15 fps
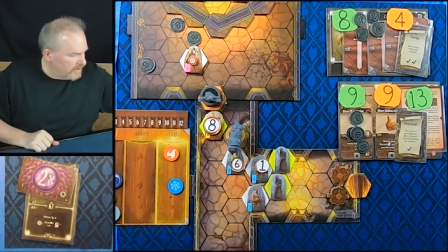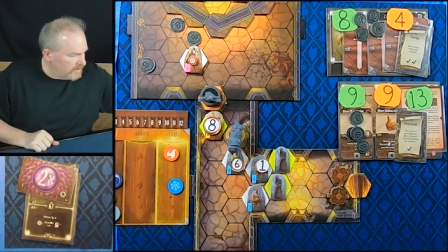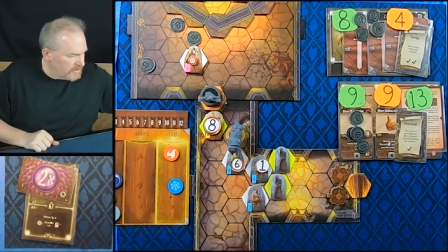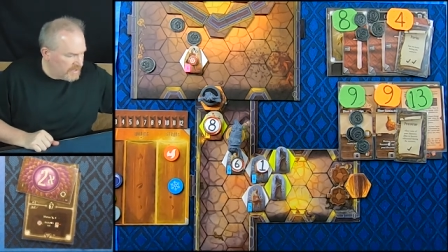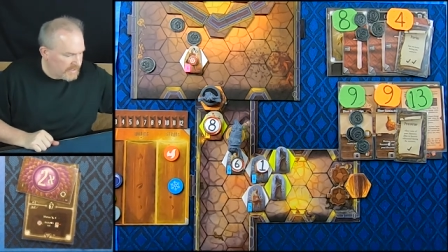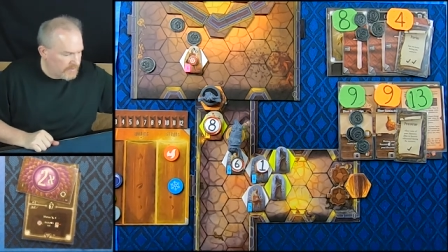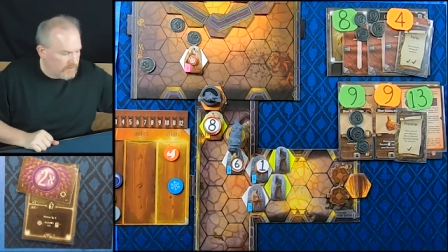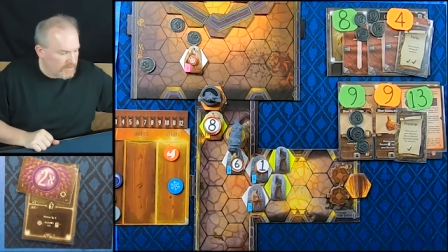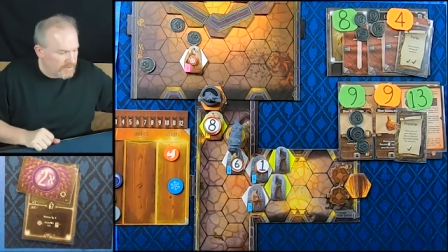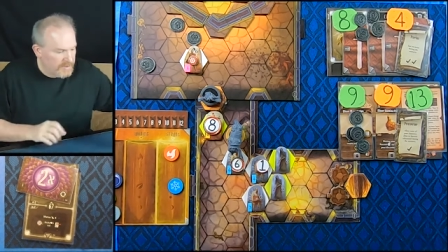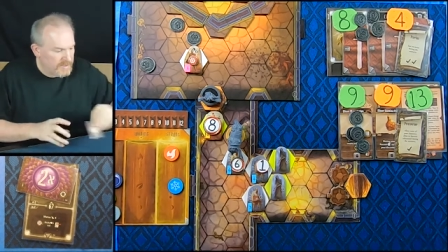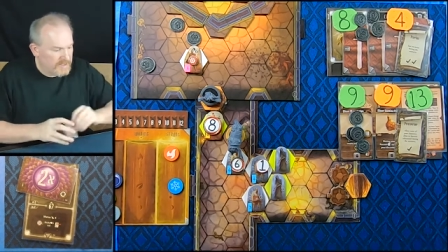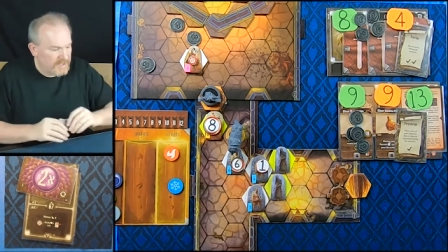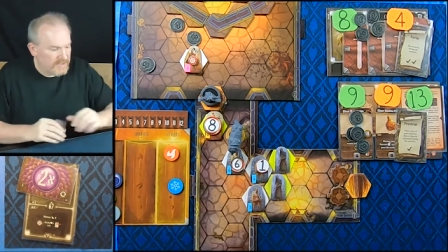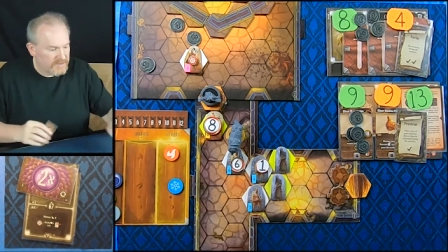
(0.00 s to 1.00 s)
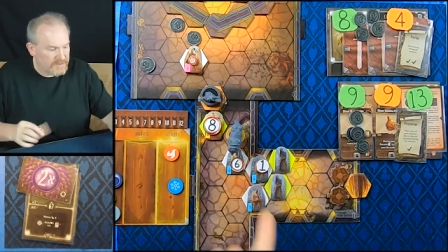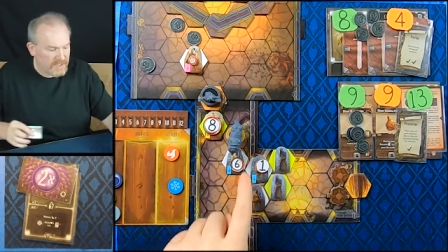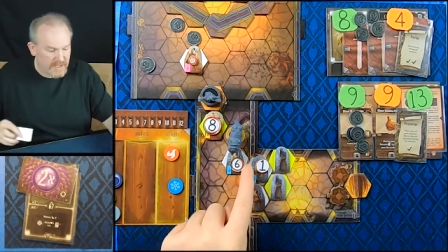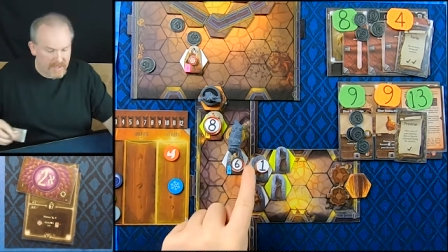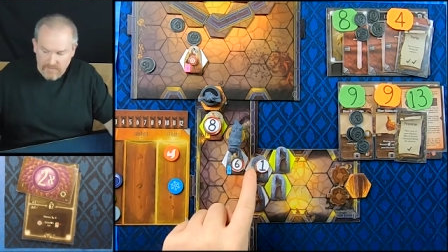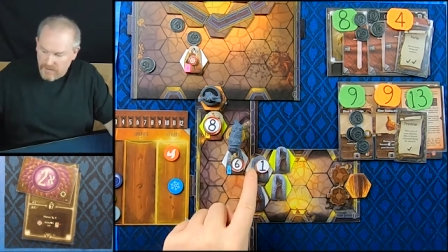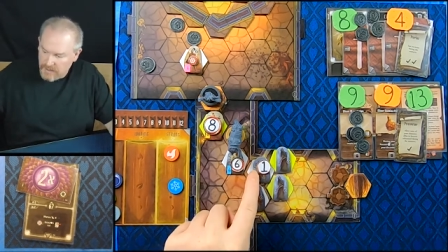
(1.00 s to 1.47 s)
Attack 1 on the next
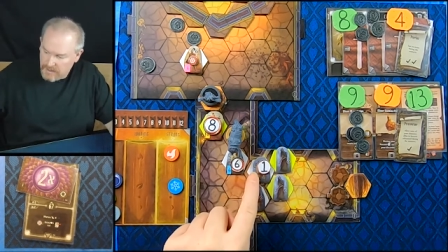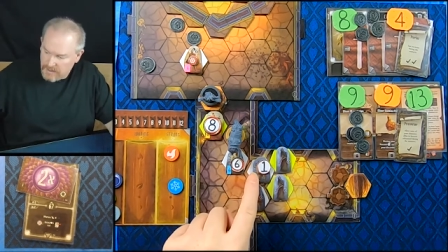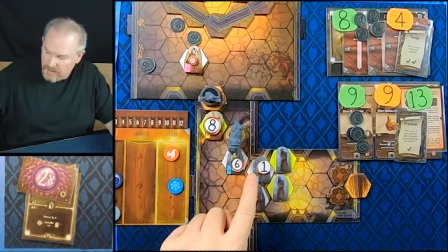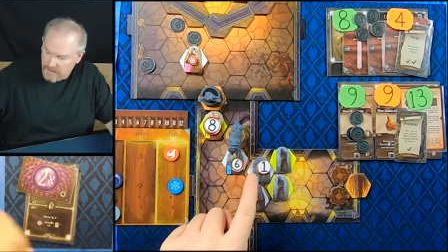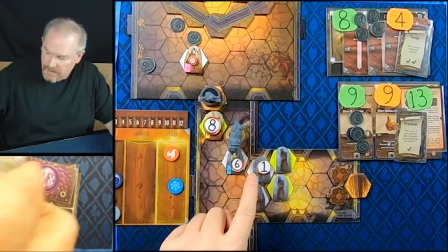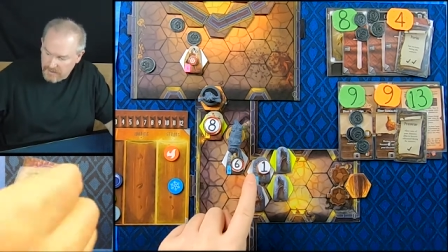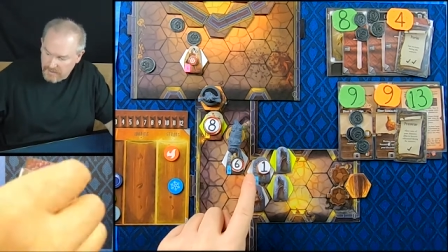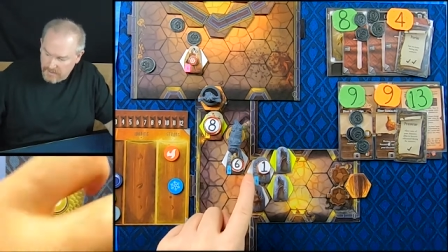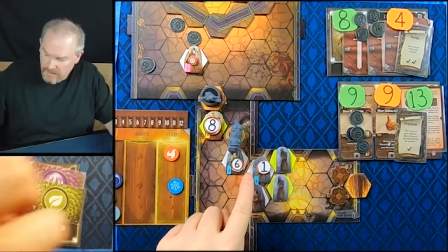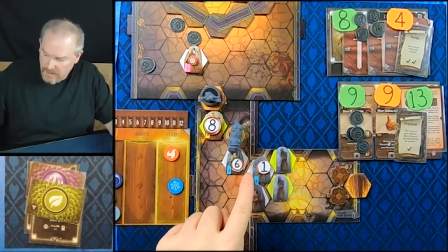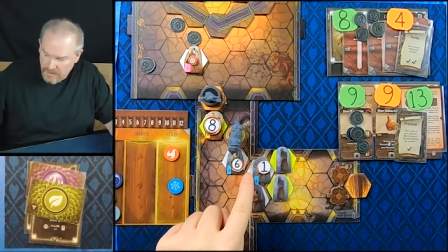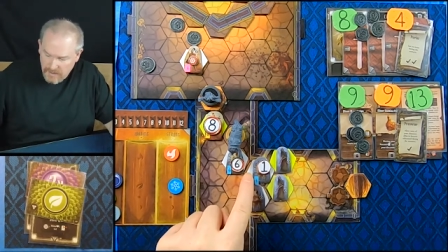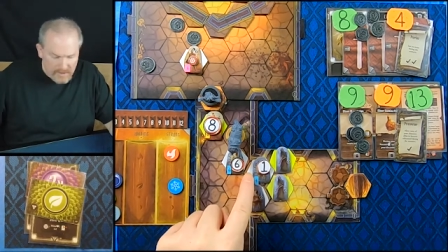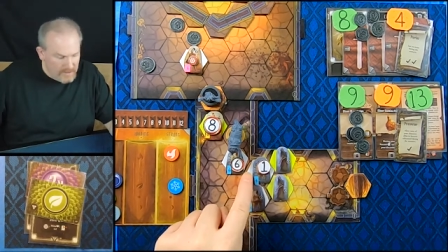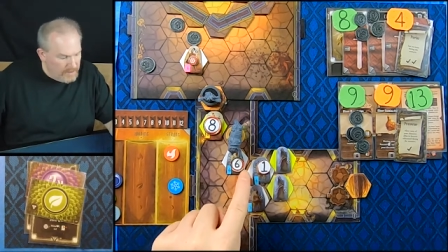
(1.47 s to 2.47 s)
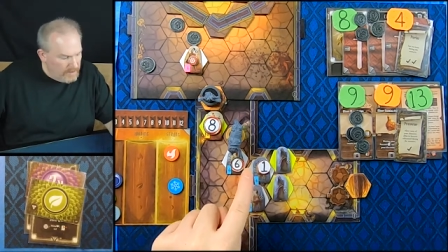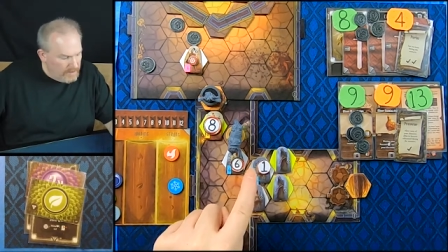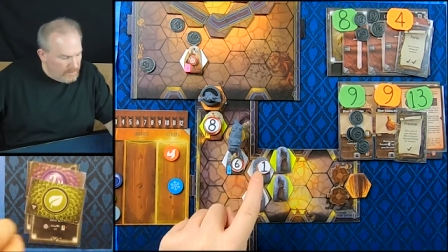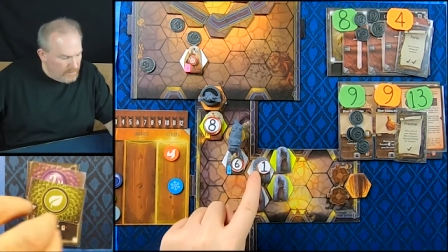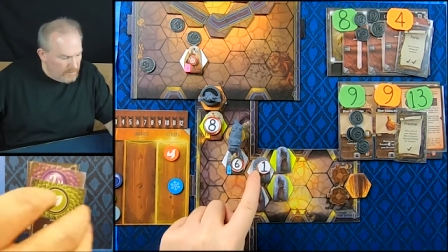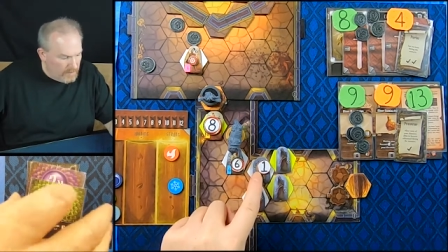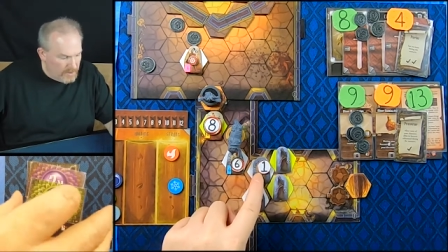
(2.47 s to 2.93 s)
guy right here.
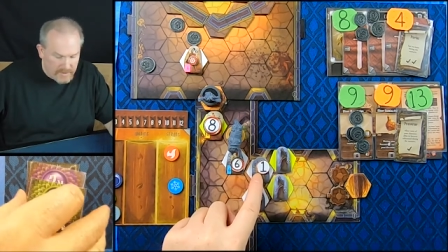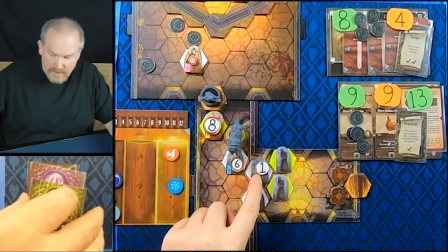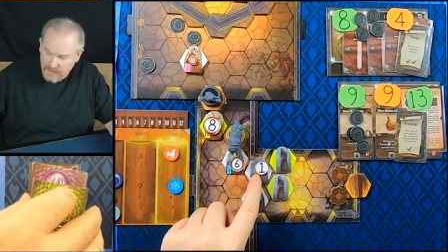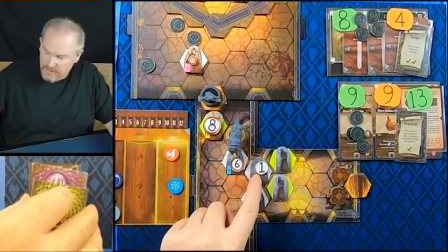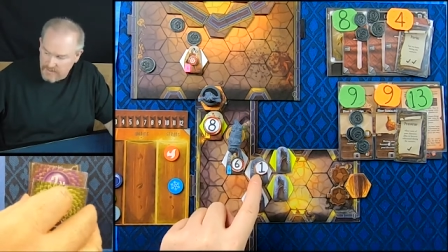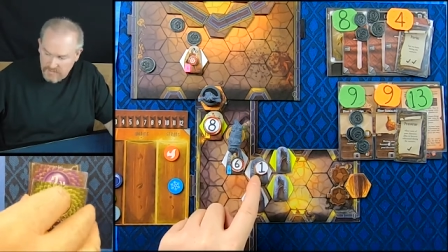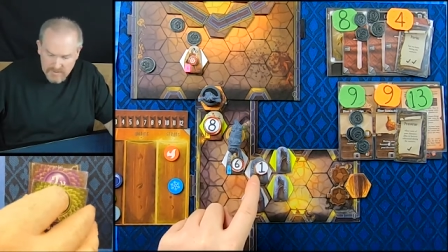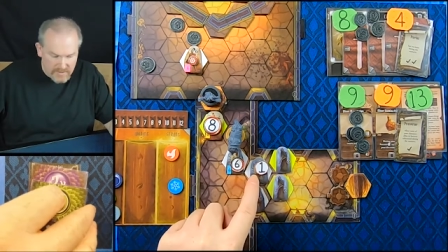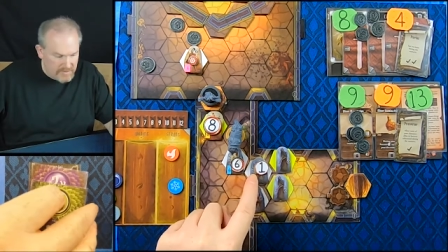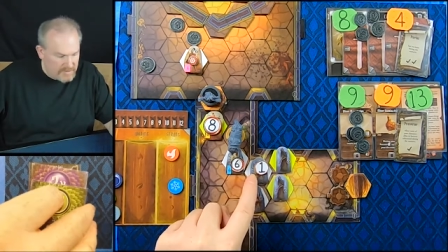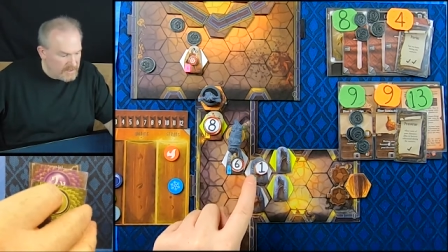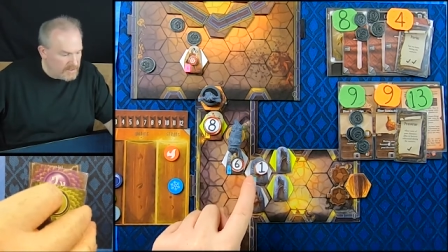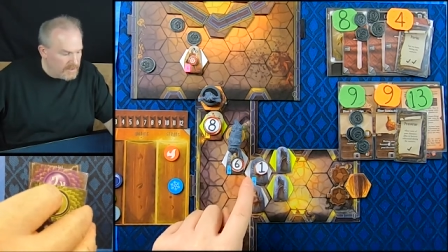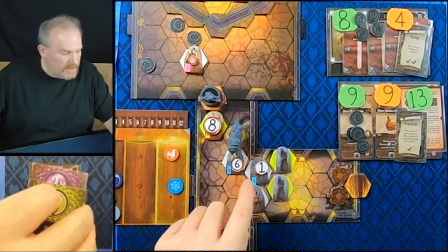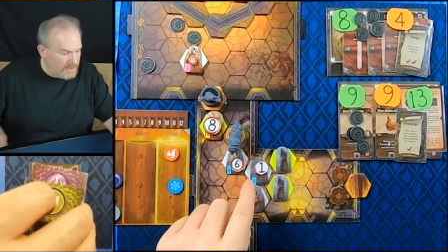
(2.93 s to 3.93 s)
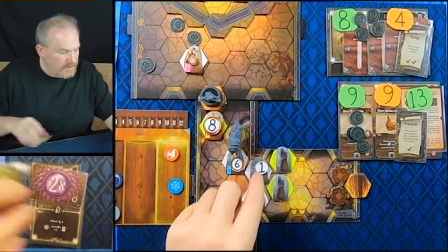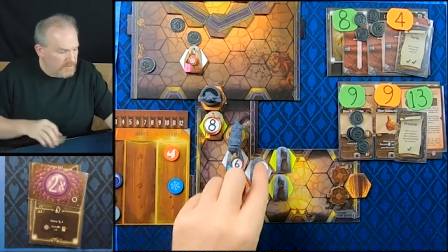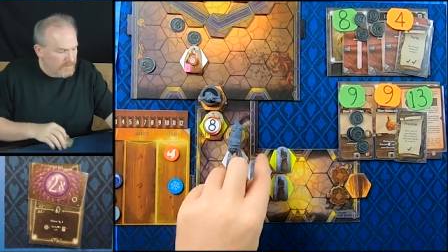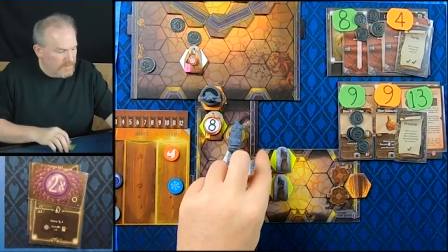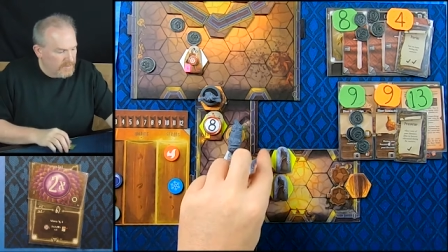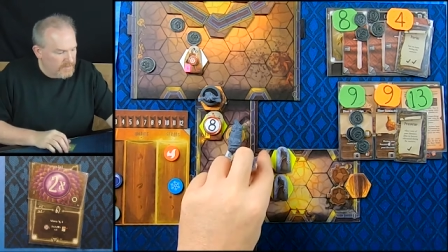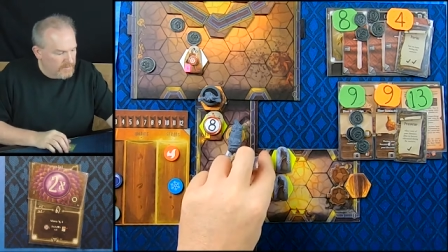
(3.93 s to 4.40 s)
1 and some tree.
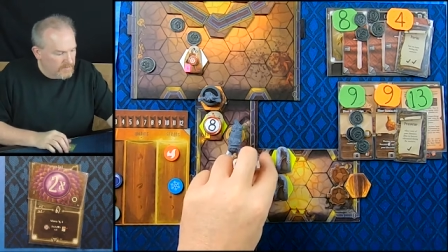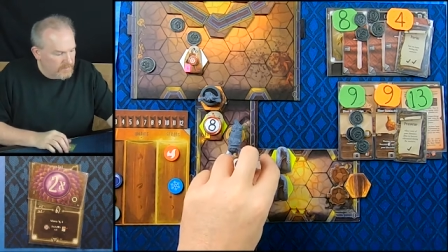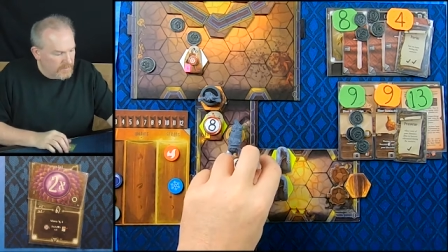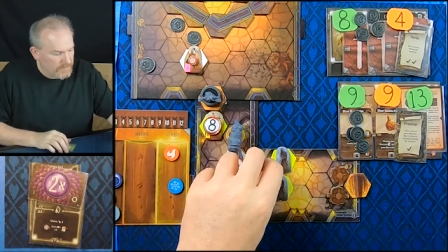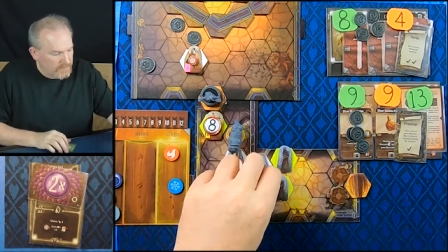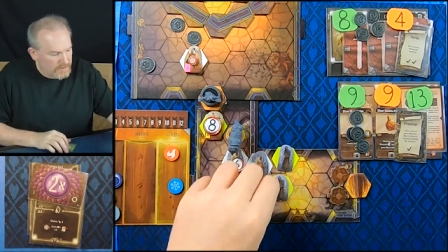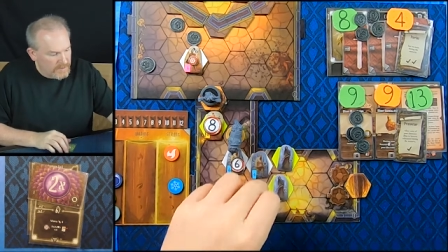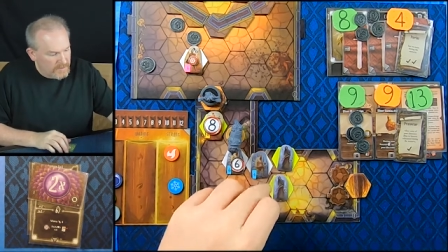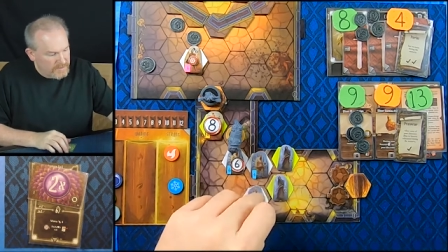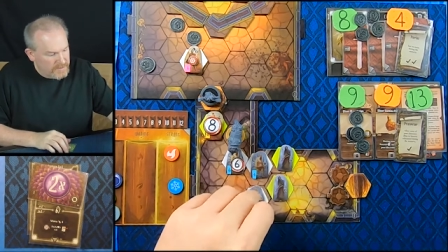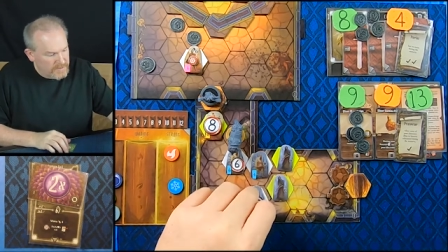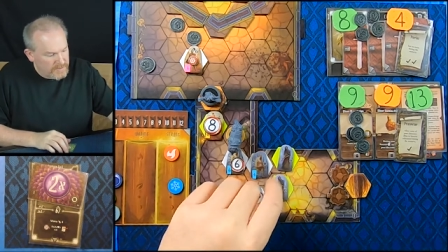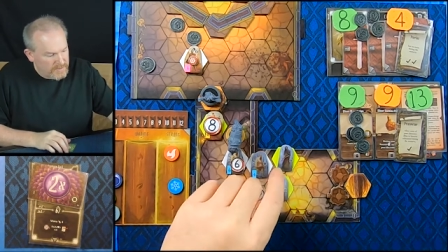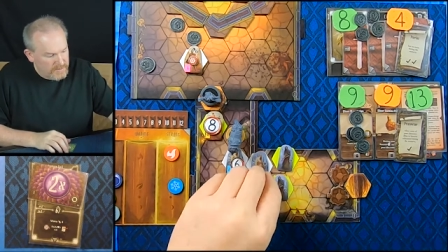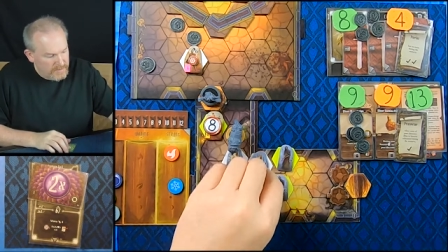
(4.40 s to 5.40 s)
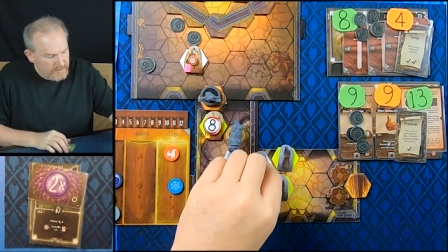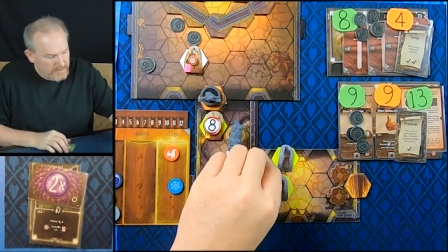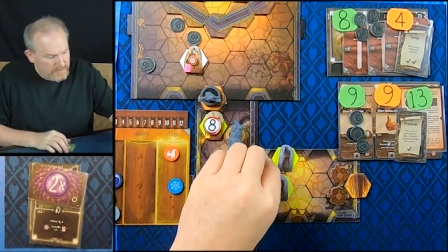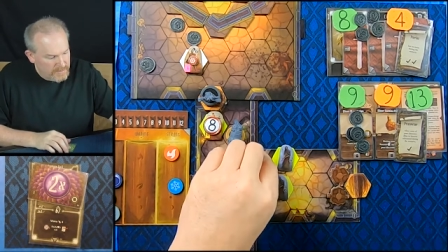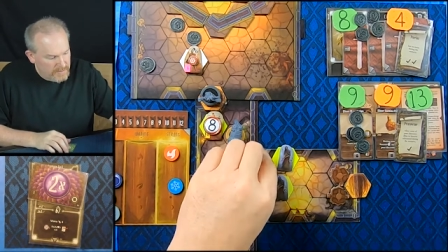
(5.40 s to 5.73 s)
1 will go to 2.